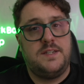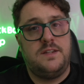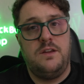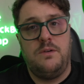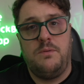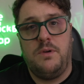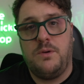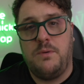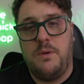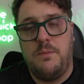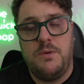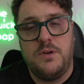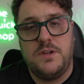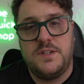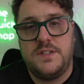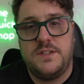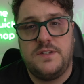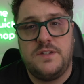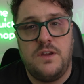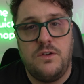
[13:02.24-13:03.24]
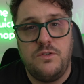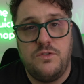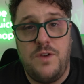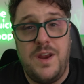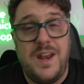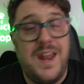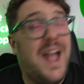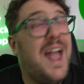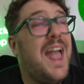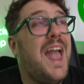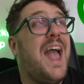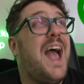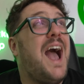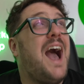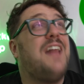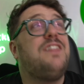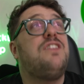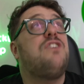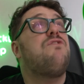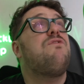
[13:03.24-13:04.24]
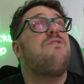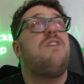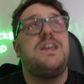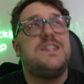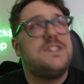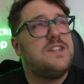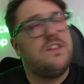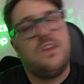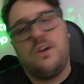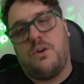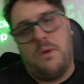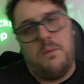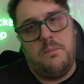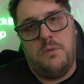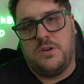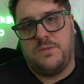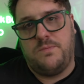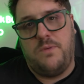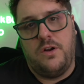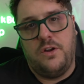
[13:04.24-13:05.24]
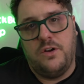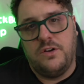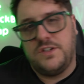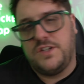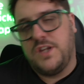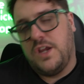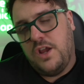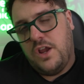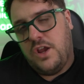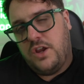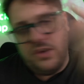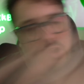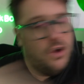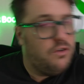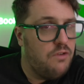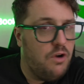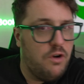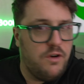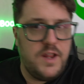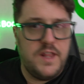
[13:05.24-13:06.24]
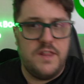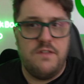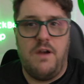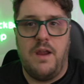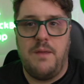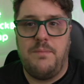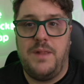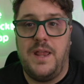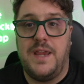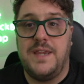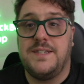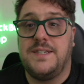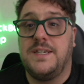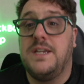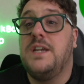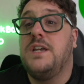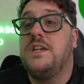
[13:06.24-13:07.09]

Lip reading: to do with QuickBooks Sole Trader and the rest of the QuickBooks products, you're already in the right place.